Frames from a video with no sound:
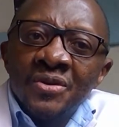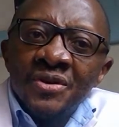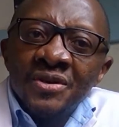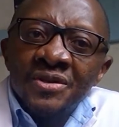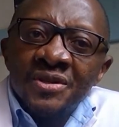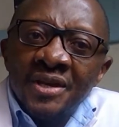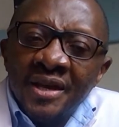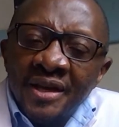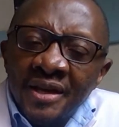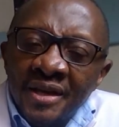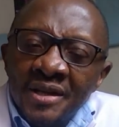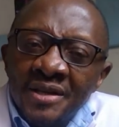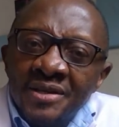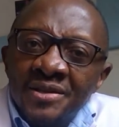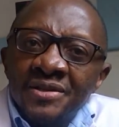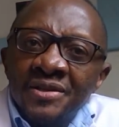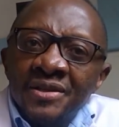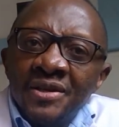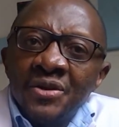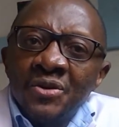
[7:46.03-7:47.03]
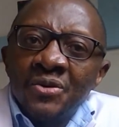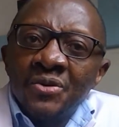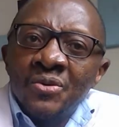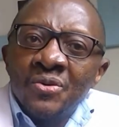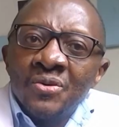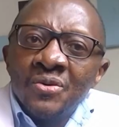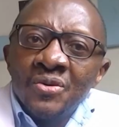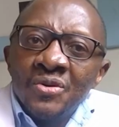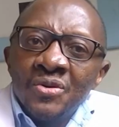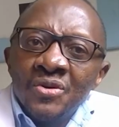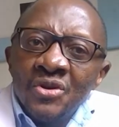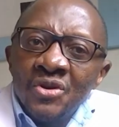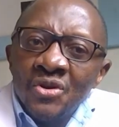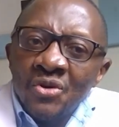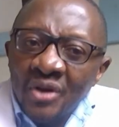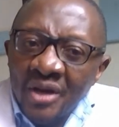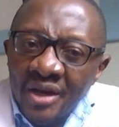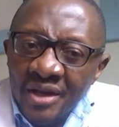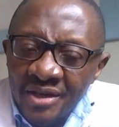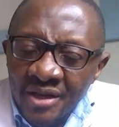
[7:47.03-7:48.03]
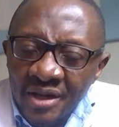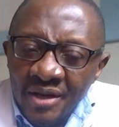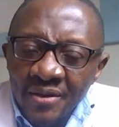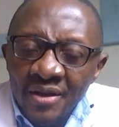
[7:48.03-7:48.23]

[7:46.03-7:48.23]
skills, new knowledge